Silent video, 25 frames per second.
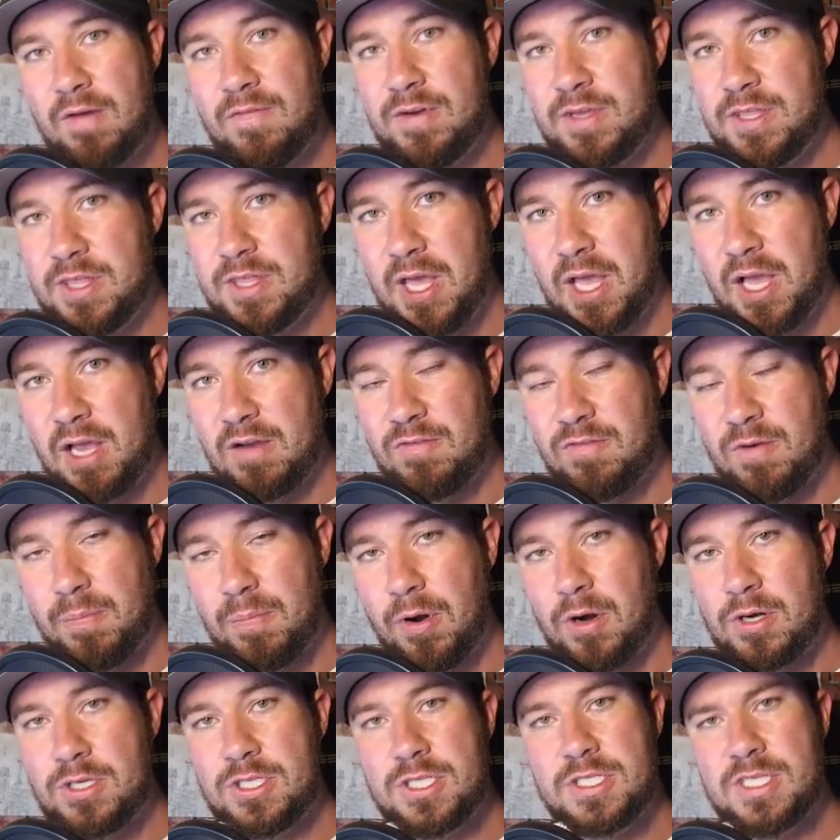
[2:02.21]
everything
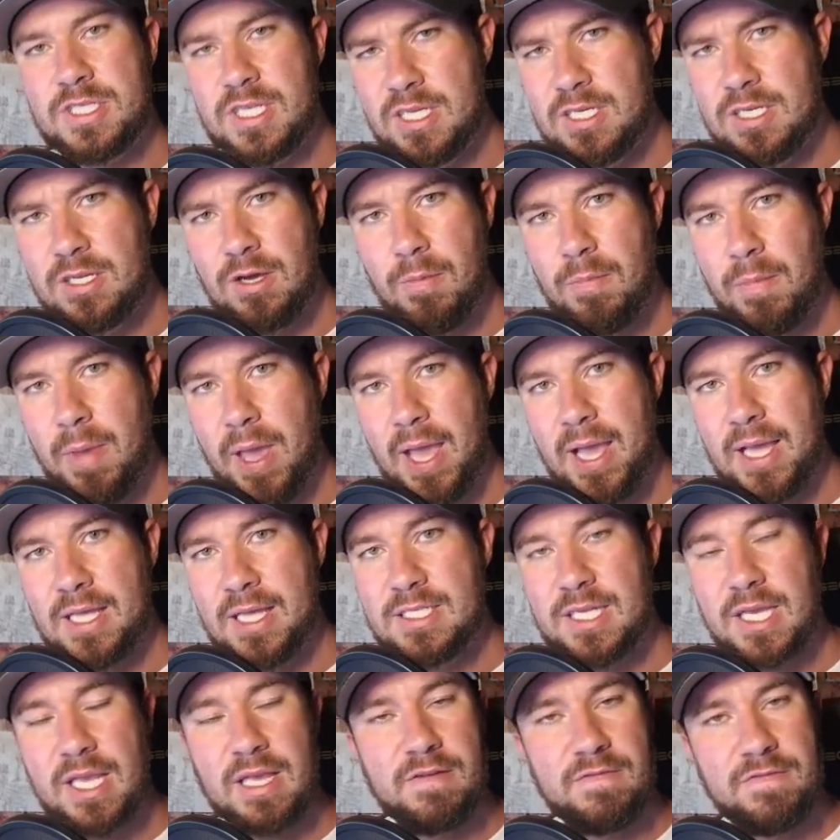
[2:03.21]
from purchasing
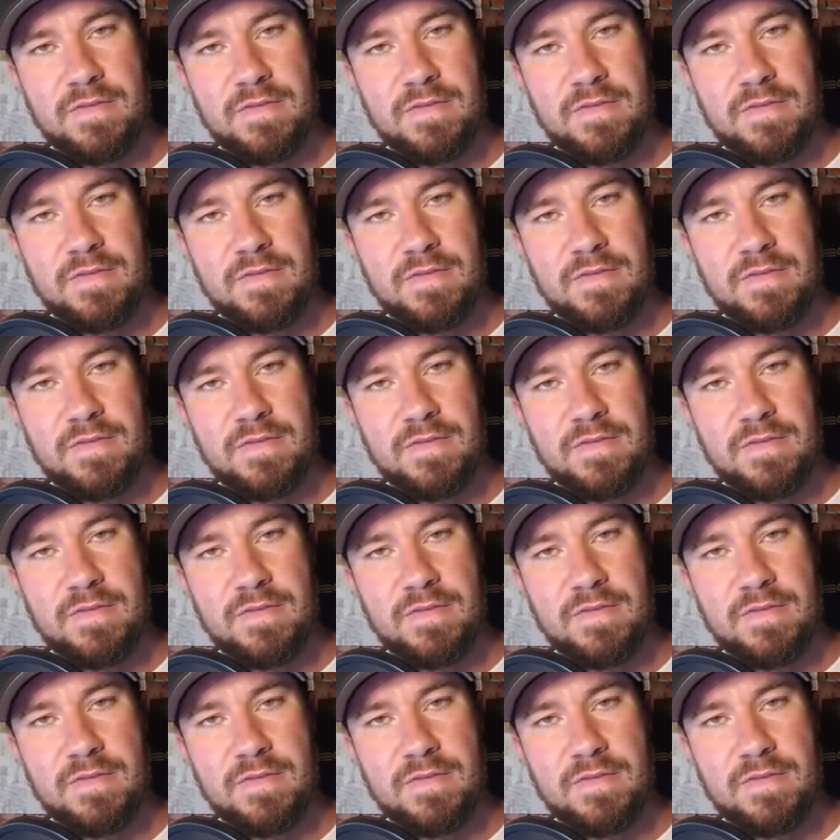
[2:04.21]
domains to